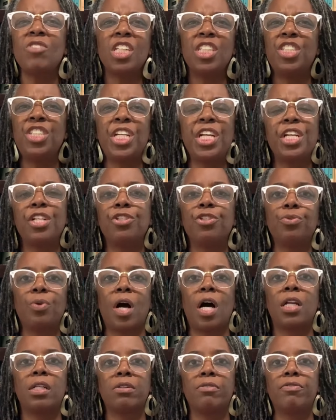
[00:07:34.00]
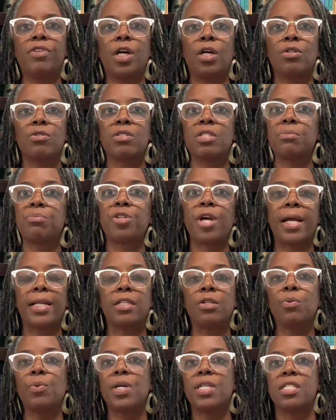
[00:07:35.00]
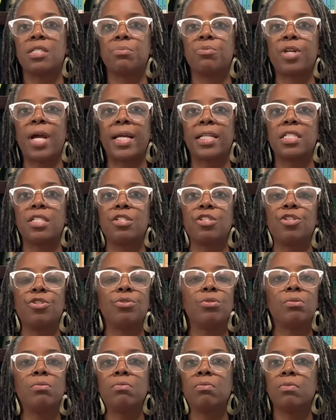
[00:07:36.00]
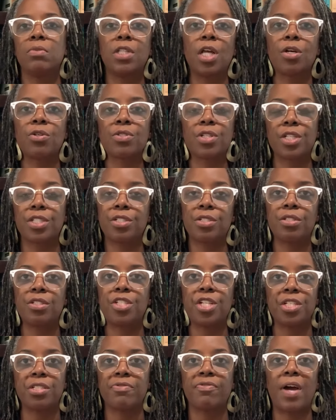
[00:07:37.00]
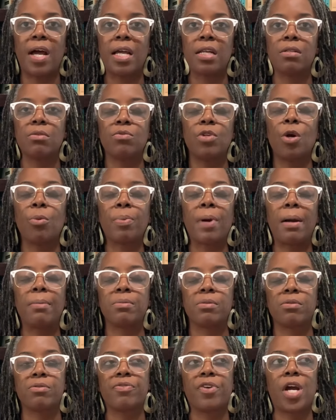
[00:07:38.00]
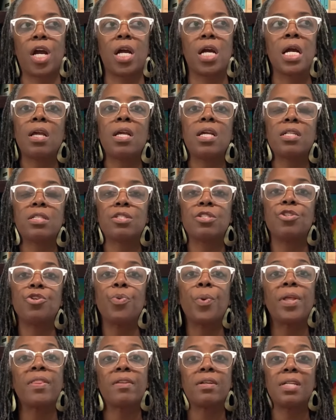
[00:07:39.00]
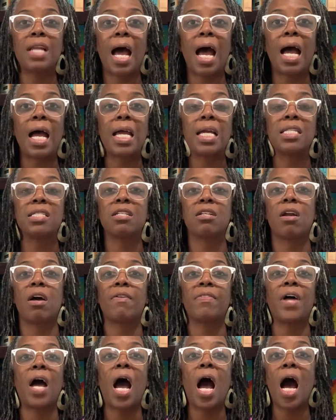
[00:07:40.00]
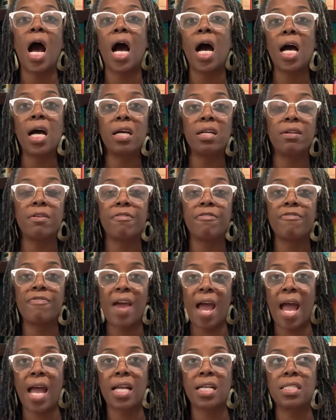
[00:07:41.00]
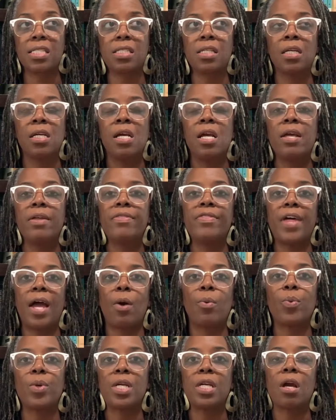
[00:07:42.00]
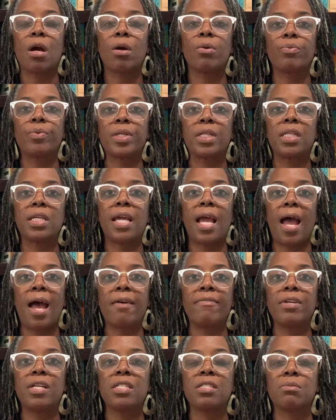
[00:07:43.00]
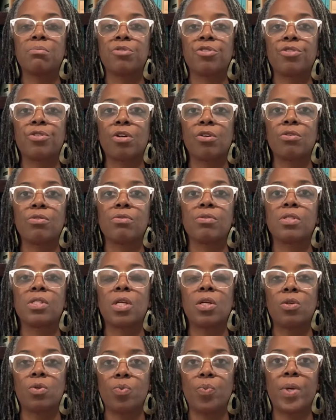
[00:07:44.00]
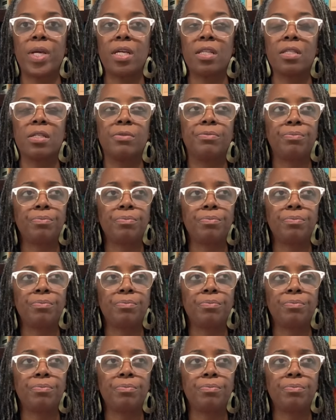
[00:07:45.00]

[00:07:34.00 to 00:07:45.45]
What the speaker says: She can do all of those, subtracting one, subtracting two. Those are just fine, no problems for her. It's doing the nines and all the odd facts that we are really having some struggles with.